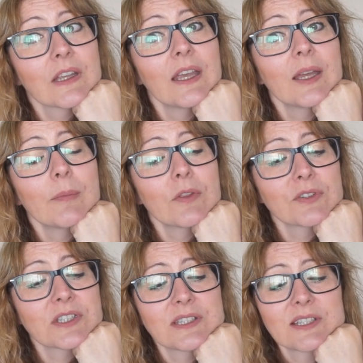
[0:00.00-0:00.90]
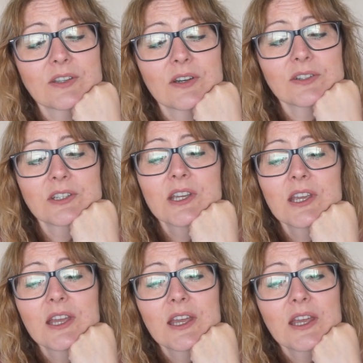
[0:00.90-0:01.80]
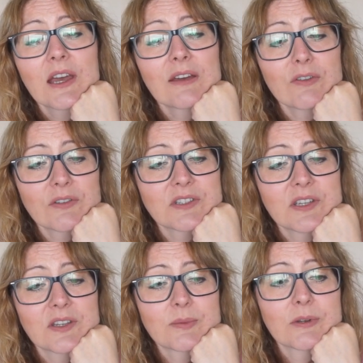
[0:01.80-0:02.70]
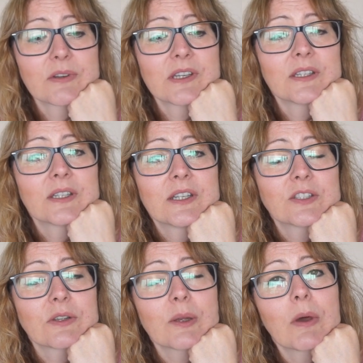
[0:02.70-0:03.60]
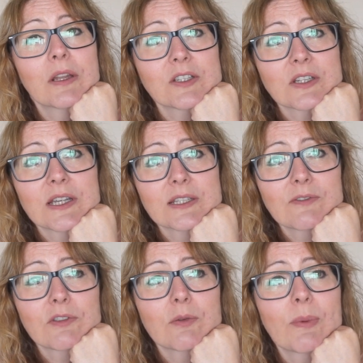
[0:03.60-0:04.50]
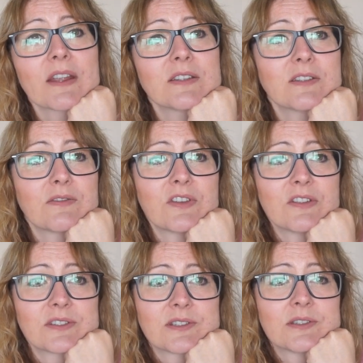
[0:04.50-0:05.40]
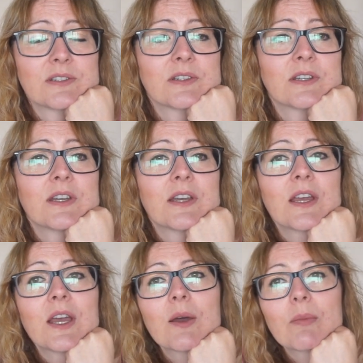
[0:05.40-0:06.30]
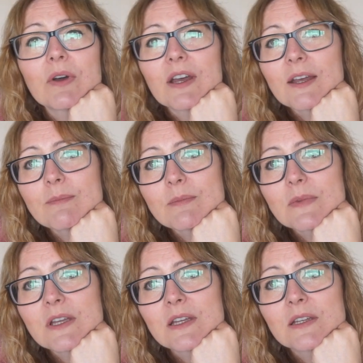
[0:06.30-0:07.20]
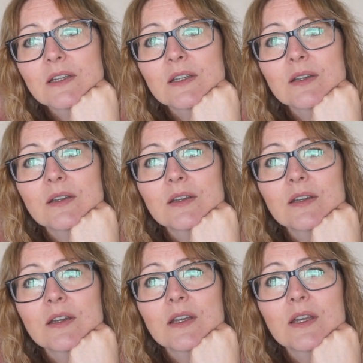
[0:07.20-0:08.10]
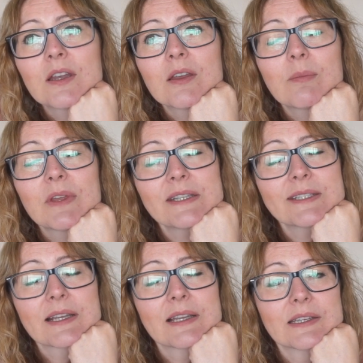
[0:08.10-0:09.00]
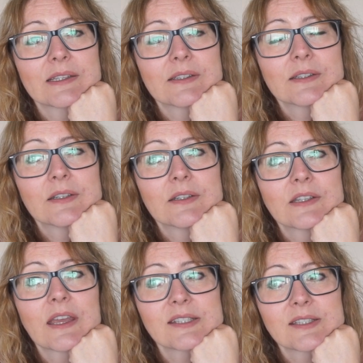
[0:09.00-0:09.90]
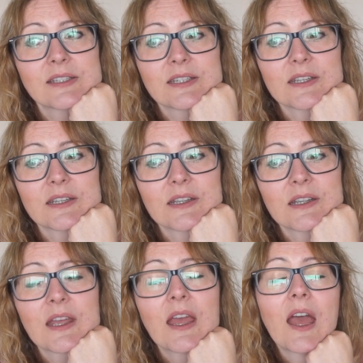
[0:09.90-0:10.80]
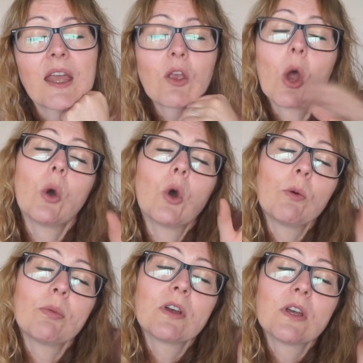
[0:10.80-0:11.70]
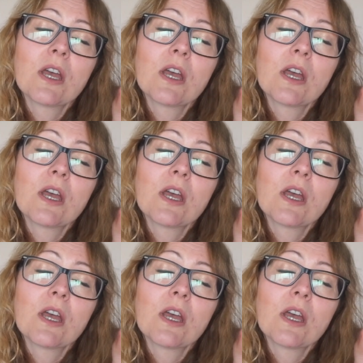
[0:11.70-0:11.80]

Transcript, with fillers: Um, those in Discord have already heard about it, so I apologise for the repetitiveness. But um, basically, yesterday I got up,